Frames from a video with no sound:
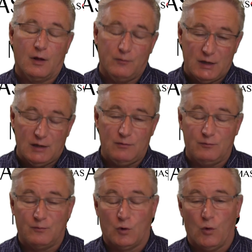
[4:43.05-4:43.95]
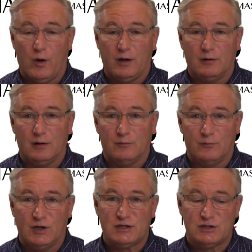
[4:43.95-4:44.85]
me going
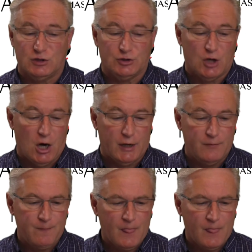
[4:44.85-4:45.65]
dusk till dawn.